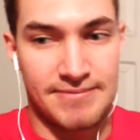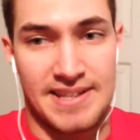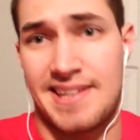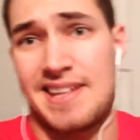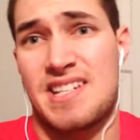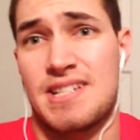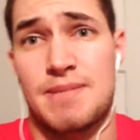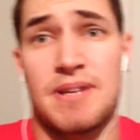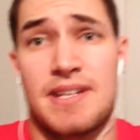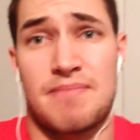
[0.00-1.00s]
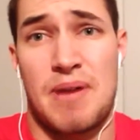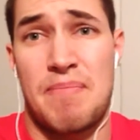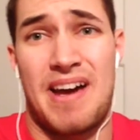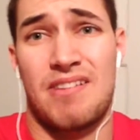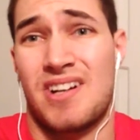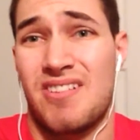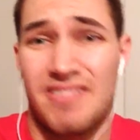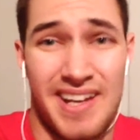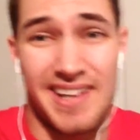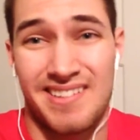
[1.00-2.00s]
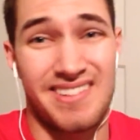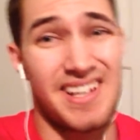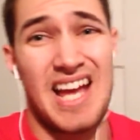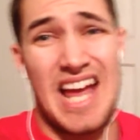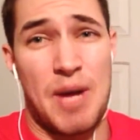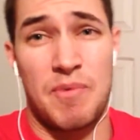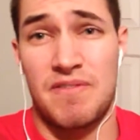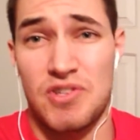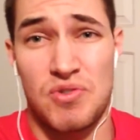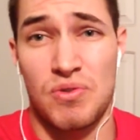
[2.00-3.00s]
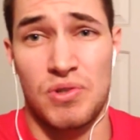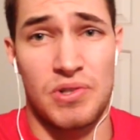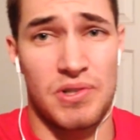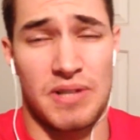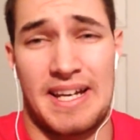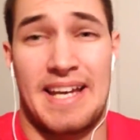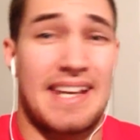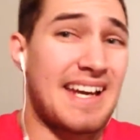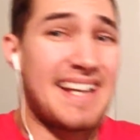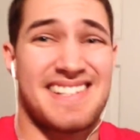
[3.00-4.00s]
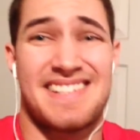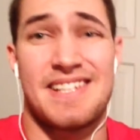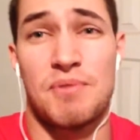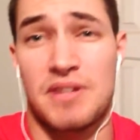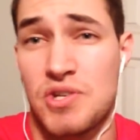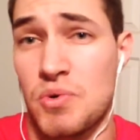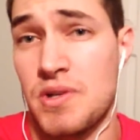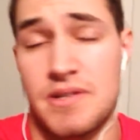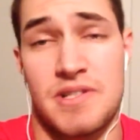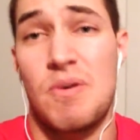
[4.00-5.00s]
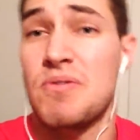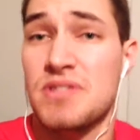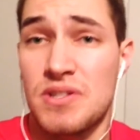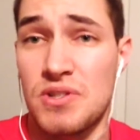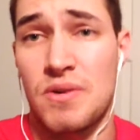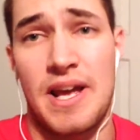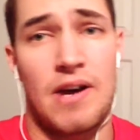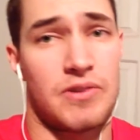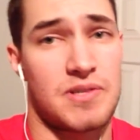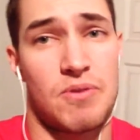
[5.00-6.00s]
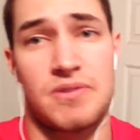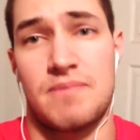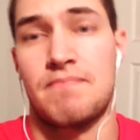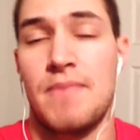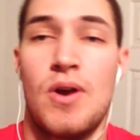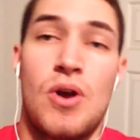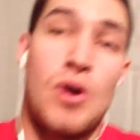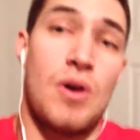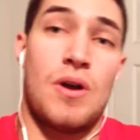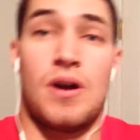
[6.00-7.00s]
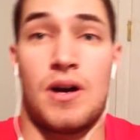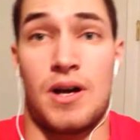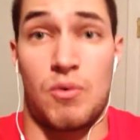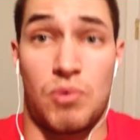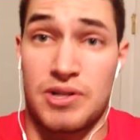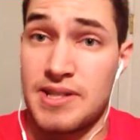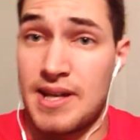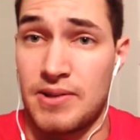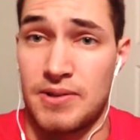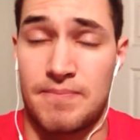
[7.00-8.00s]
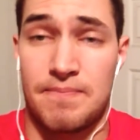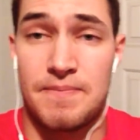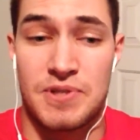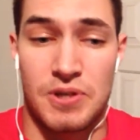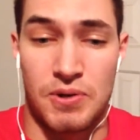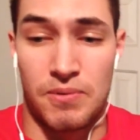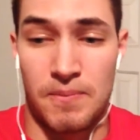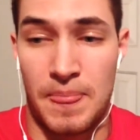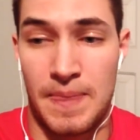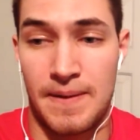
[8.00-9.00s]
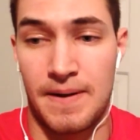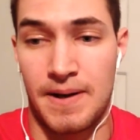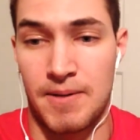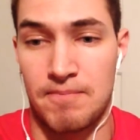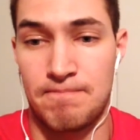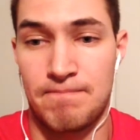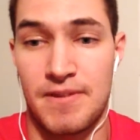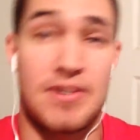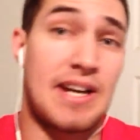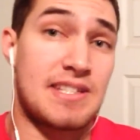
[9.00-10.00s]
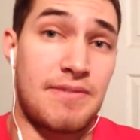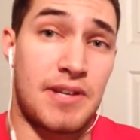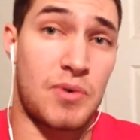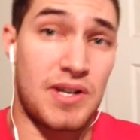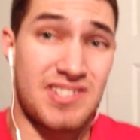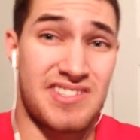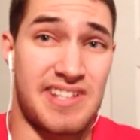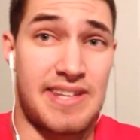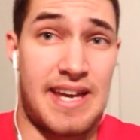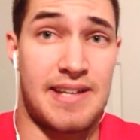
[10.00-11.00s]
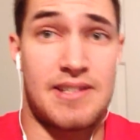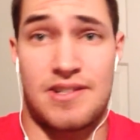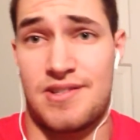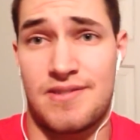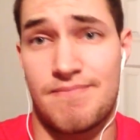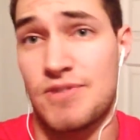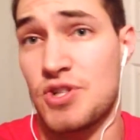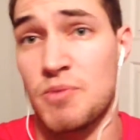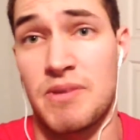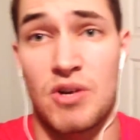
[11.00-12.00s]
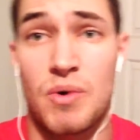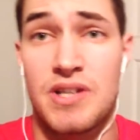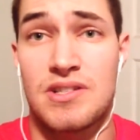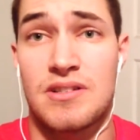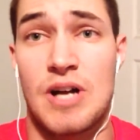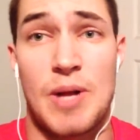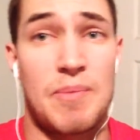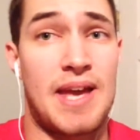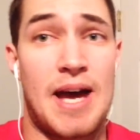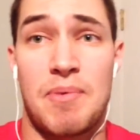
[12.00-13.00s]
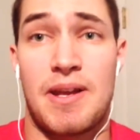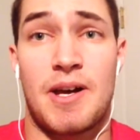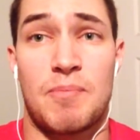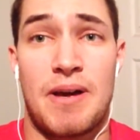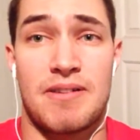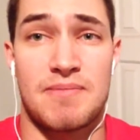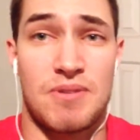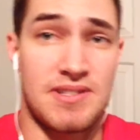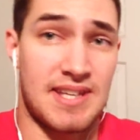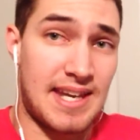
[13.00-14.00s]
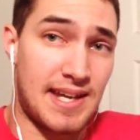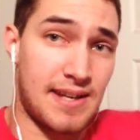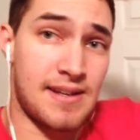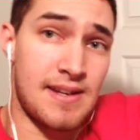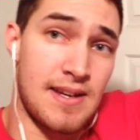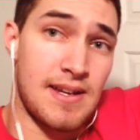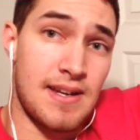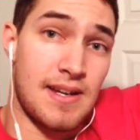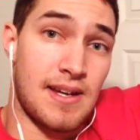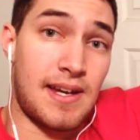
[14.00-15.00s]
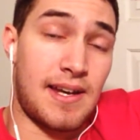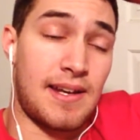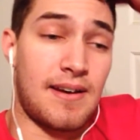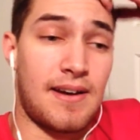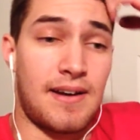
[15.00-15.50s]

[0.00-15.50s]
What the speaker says: think that's just because of my background and I'm a visual learner. Like I can kind of see what the joints are supposed to do and how they're supposed to work together. So if you guys have any questions on that, just shoot me a question. I'll be happy to help out as much as I can. And